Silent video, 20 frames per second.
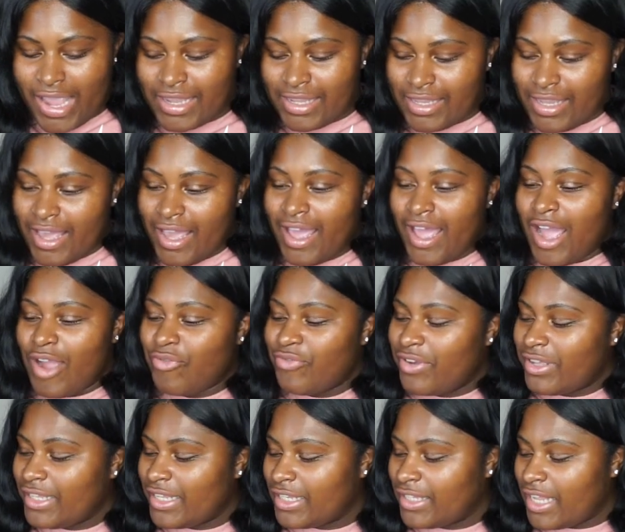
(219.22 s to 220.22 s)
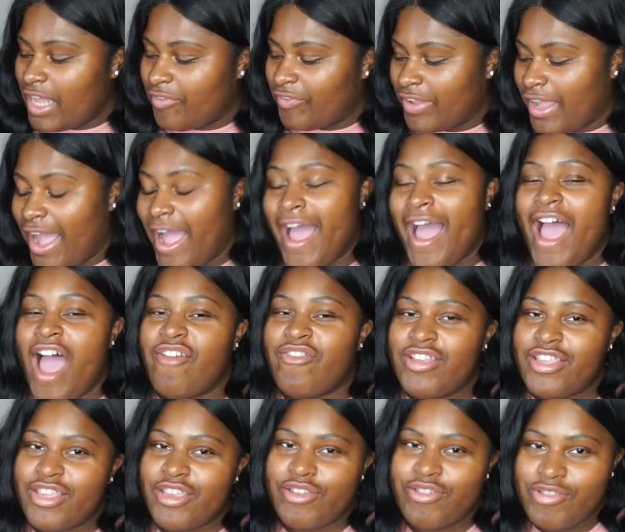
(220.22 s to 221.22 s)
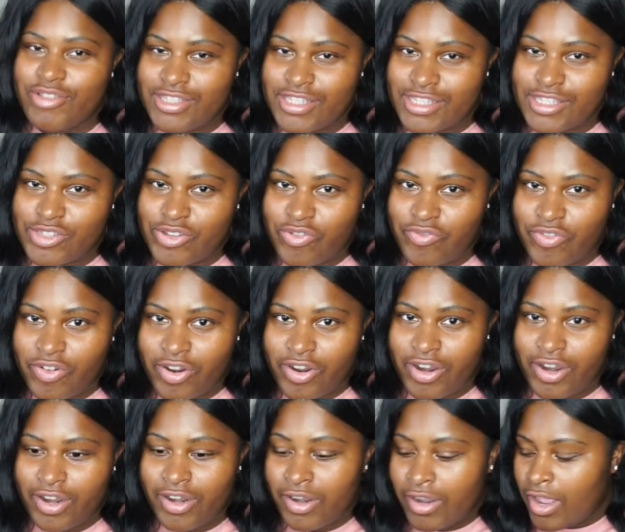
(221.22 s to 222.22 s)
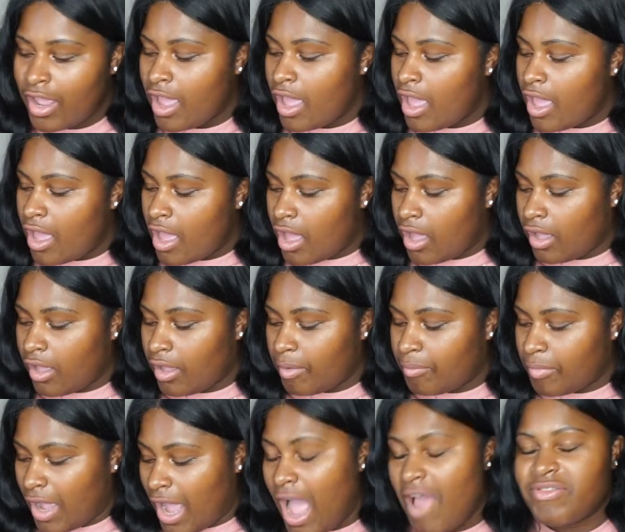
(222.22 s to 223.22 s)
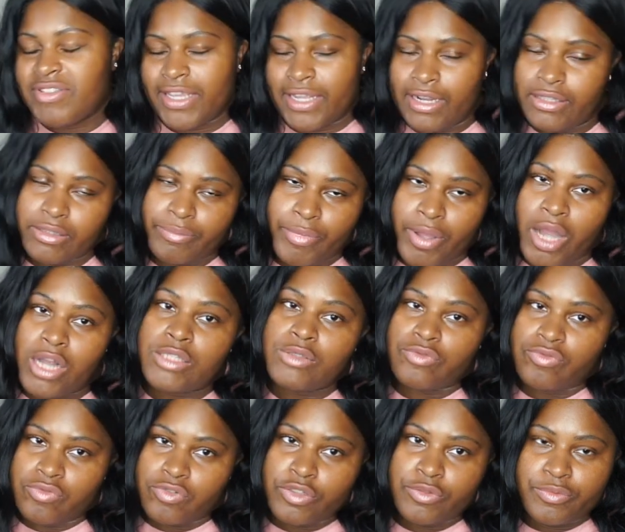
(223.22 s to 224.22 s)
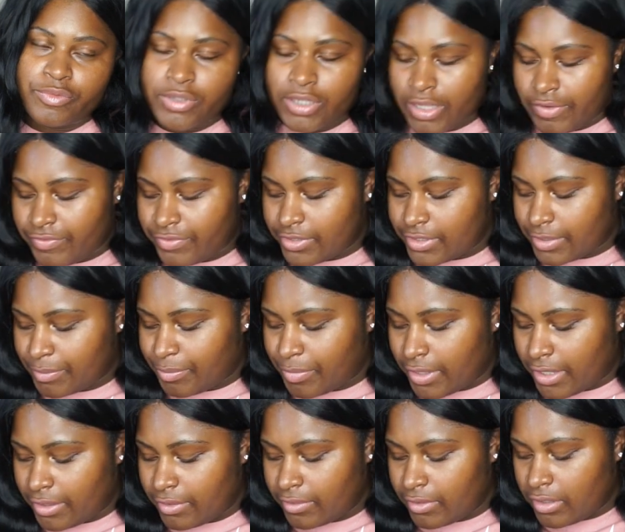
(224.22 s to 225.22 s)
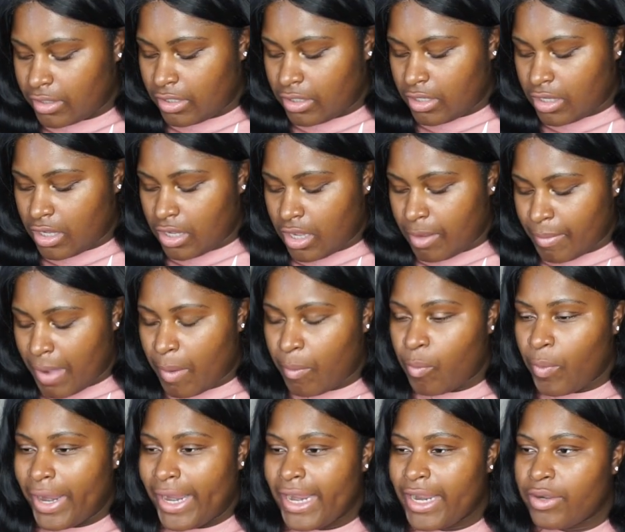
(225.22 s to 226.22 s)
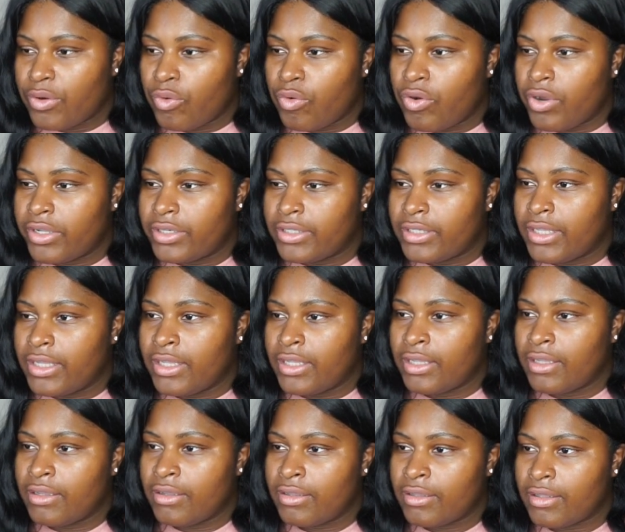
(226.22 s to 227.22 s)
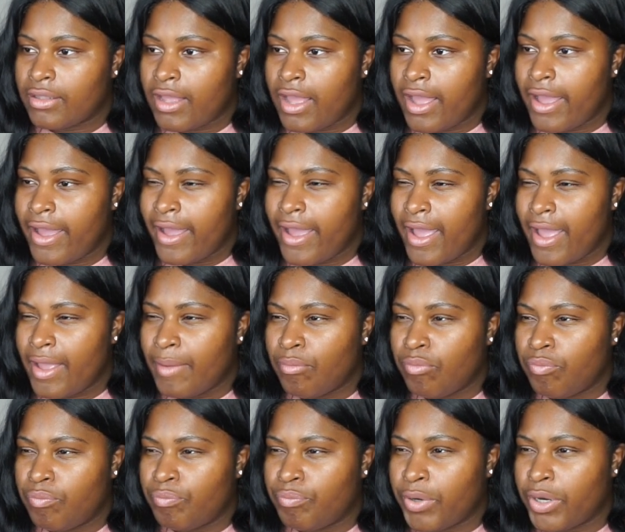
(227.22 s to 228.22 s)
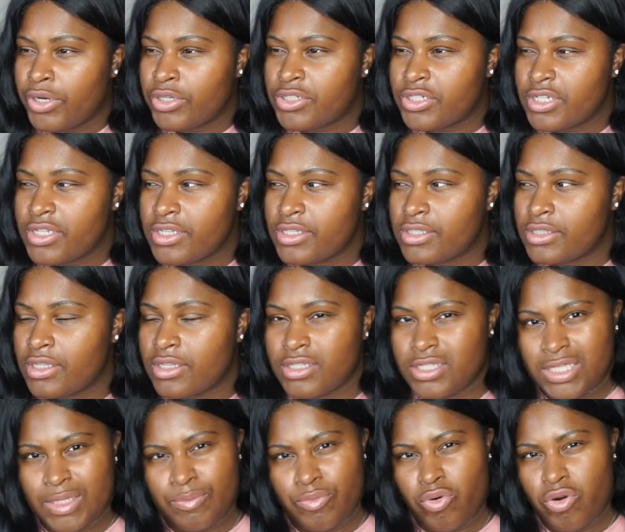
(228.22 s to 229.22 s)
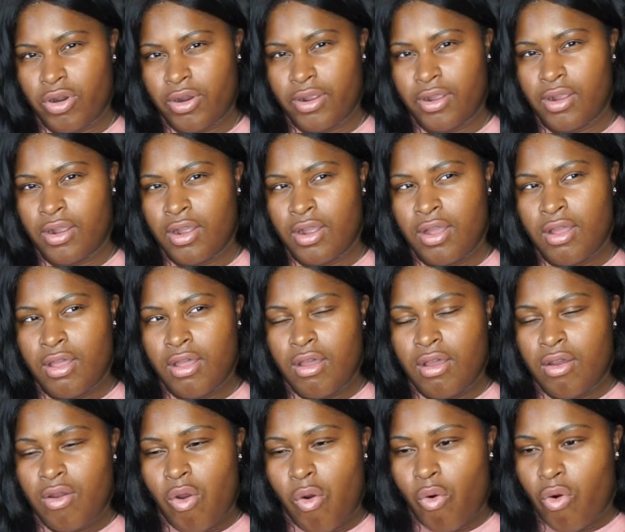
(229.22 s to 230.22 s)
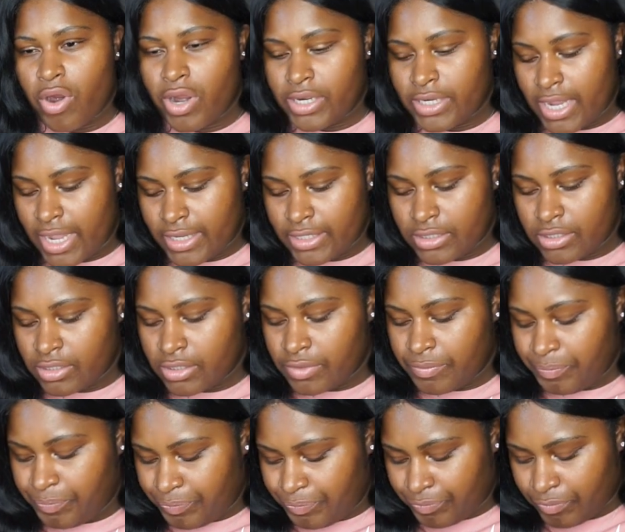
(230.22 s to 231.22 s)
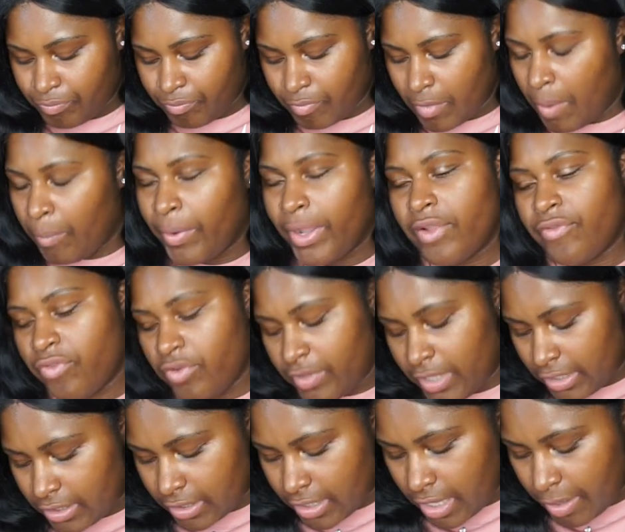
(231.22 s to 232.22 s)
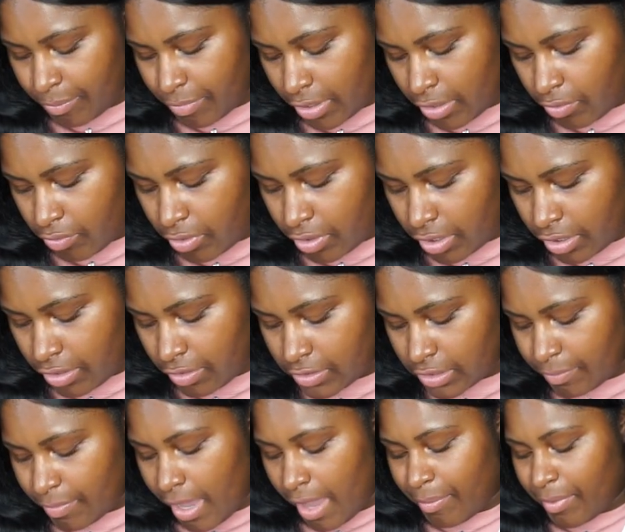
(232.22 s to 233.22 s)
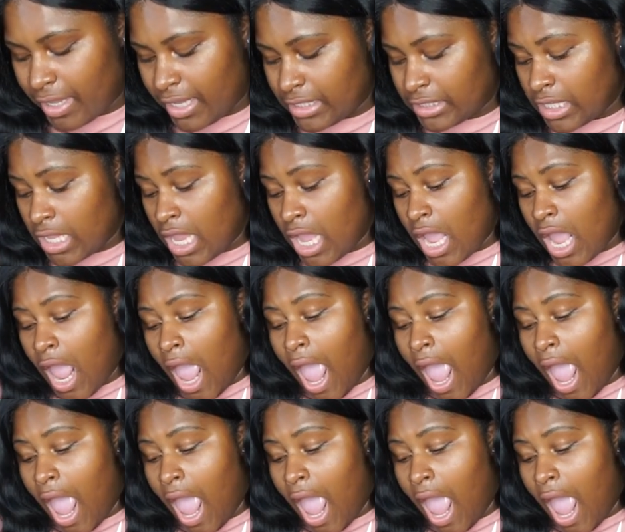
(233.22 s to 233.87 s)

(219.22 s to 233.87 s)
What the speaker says: yeah, I really love it. I haven't used it so far. I have taken out the box before, obviously, but I'm waiting on, I purchased the Samorga organizer. I'm waiting for that to come in order to use the bag because,